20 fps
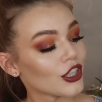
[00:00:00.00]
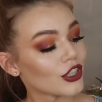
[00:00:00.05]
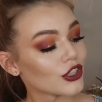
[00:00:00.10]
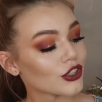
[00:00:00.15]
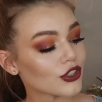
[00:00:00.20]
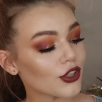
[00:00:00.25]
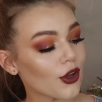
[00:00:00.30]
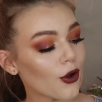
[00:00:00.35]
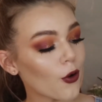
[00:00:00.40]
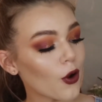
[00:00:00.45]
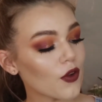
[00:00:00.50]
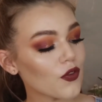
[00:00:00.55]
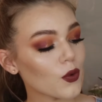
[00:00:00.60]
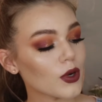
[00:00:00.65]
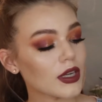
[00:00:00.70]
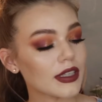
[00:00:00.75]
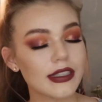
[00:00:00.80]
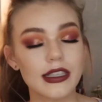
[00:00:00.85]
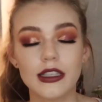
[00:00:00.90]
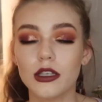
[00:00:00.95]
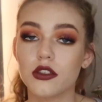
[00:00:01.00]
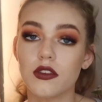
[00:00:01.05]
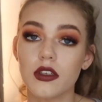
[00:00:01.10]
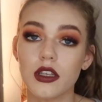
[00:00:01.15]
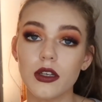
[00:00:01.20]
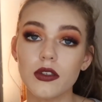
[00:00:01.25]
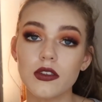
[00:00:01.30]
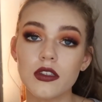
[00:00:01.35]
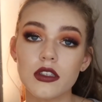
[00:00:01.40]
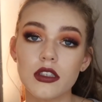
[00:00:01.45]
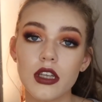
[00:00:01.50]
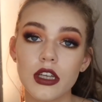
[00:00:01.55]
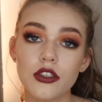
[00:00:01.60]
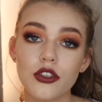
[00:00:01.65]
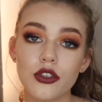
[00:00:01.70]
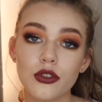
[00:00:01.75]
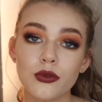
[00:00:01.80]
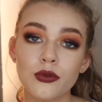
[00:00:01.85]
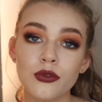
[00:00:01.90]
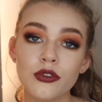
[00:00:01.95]
So if you want to see those videos, and stay
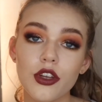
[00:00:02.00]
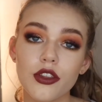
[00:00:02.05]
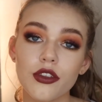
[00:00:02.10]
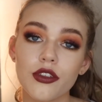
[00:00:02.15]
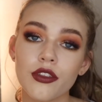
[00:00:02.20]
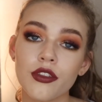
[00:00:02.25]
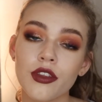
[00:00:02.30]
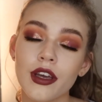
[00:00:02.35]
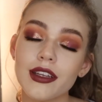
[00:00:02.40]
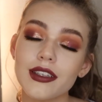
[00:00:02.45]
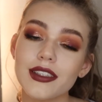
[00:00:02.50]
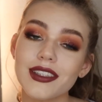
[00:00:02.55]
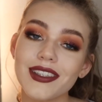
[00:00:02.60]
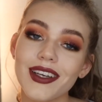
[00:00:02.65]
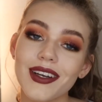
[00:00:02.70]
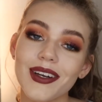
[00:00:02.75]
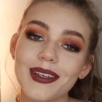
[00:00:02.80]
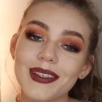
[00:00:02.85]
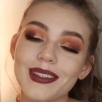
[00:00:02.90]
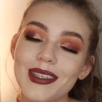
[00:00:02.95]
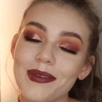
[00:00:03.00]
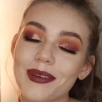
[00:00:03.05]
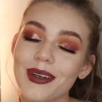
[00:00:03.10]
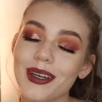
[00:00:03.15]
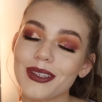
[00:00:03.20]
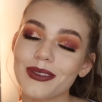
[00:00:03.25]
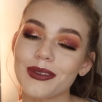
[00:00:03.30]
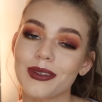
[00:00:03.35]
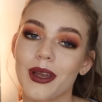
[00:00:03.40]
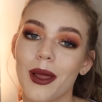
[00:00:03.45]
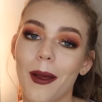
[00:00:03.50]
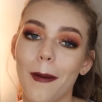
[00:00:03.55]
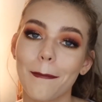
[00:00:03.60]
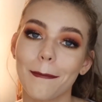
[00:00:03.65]
tuned. Other than that, I'll see you in the next one.